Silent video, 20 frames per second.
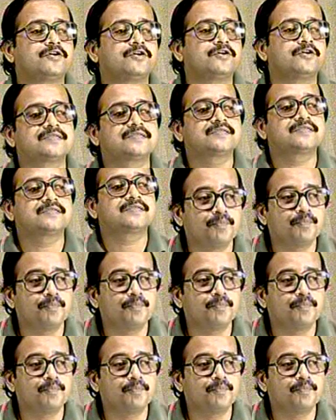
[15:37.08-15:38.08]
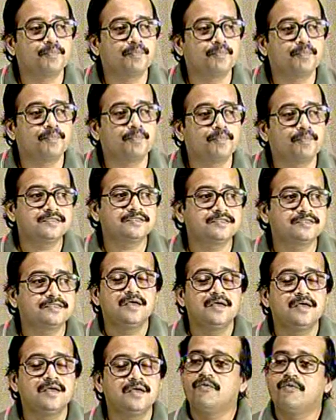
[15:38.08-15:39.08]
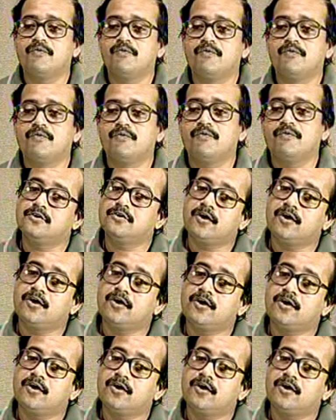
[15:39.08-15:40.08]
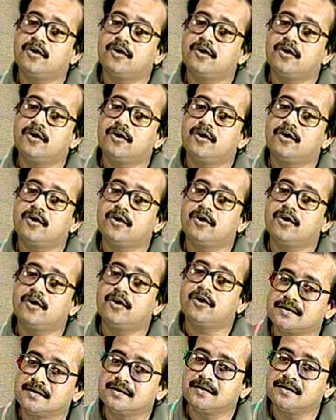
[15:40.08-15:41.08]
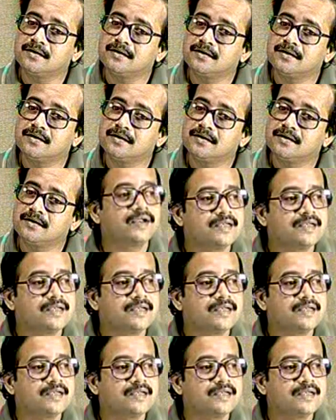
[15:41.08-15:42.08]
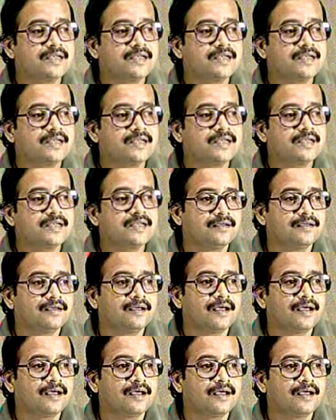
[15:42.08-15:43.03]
is complete. That means when noise ceases to exist. When is that? At